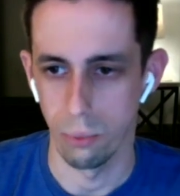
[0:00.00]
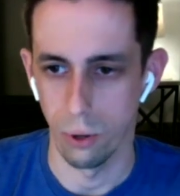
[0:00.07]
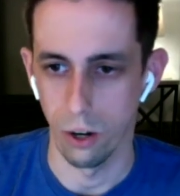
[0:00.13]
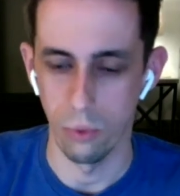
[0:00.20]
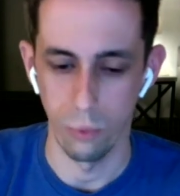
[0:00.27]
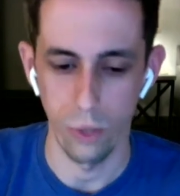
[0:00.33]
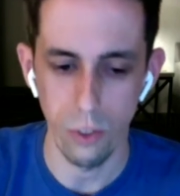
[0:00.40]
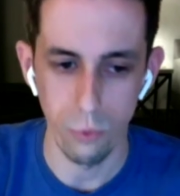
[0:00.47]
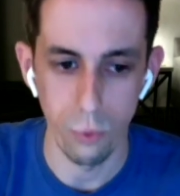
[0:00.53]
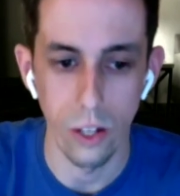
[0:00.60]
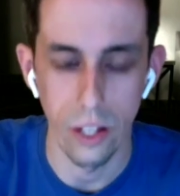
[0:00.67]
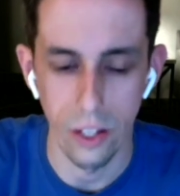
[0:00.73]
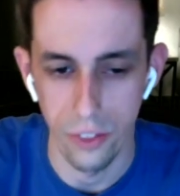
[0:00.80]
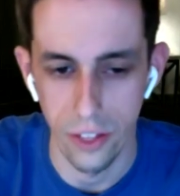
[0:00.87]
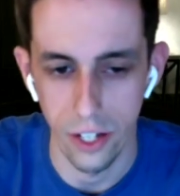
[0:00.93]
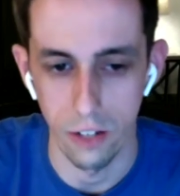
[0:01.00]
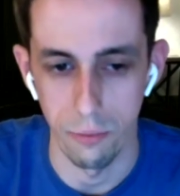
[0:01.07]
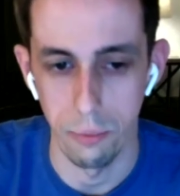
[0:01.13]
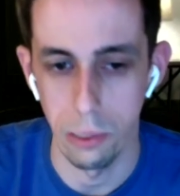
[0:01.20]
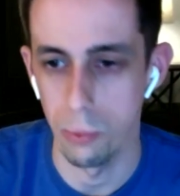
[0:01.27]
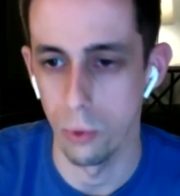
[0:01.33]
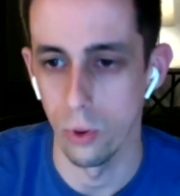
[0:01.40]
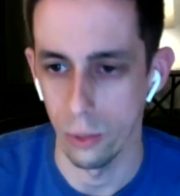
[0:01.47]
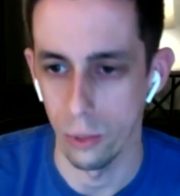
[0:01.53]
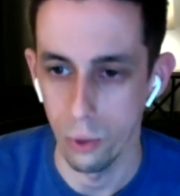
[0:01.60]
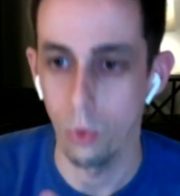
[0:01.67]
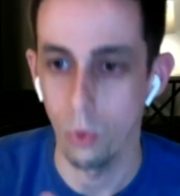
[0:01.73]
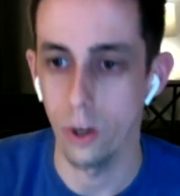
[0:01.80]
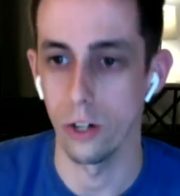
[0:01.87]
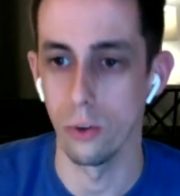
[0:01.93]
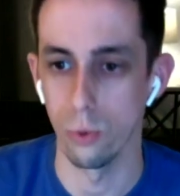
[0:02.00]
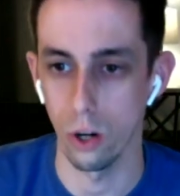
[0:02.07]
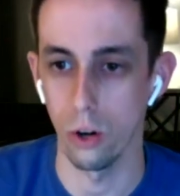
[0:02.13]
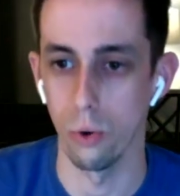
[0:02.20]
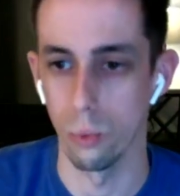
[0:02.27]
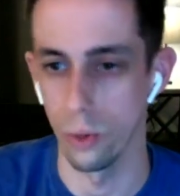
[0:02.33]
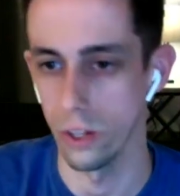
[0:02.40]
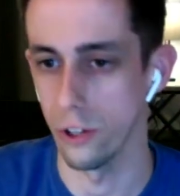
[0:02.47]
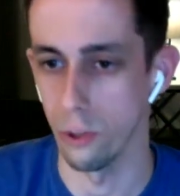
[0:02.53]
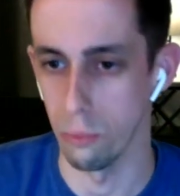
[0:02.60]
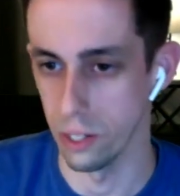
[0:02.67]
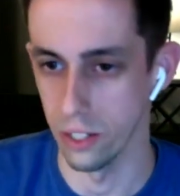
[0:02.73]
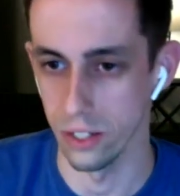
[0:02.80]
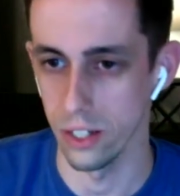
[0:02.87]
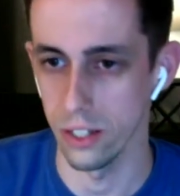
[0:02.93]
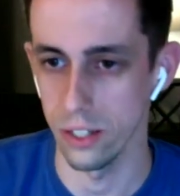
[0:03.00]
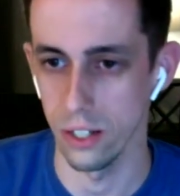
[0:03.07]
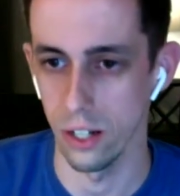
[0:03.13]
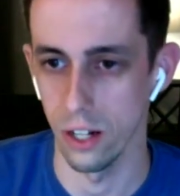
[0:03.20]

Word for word: we really think of people like we want to grow with your business,